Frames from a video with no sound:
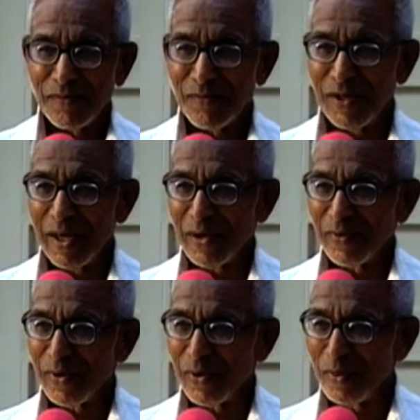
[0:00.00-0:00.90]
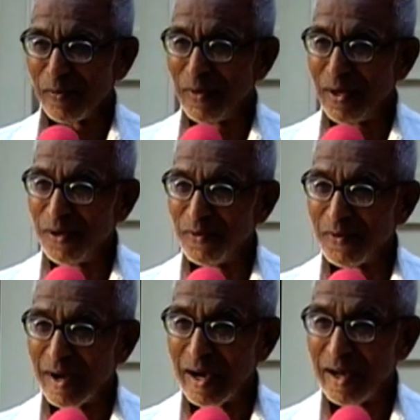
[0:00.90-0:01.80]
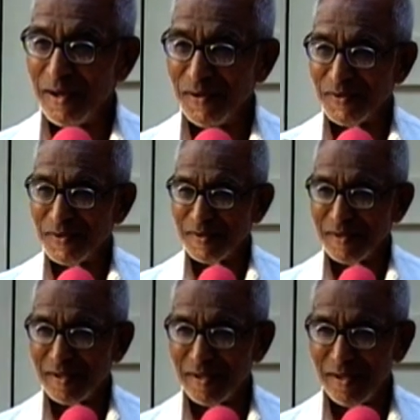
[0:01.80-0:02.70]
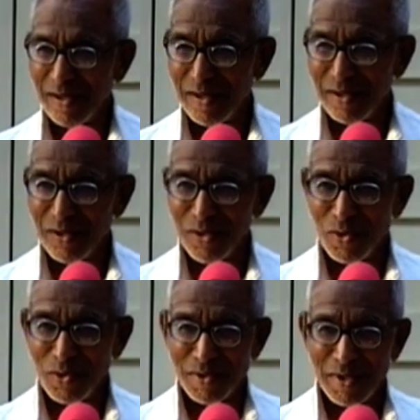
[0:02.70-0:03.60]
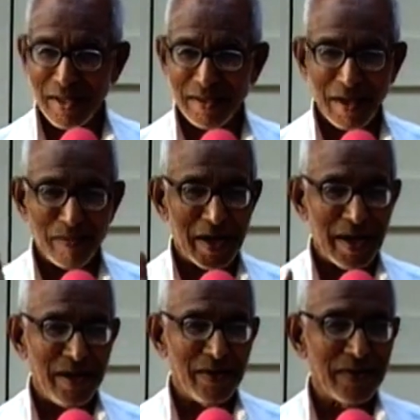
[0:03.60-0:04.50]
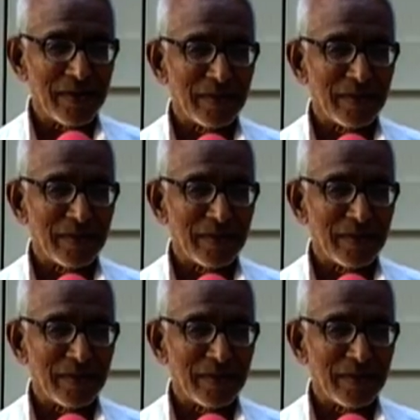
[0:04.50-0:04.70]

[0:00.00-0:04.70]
Therefore, be wise in using the mind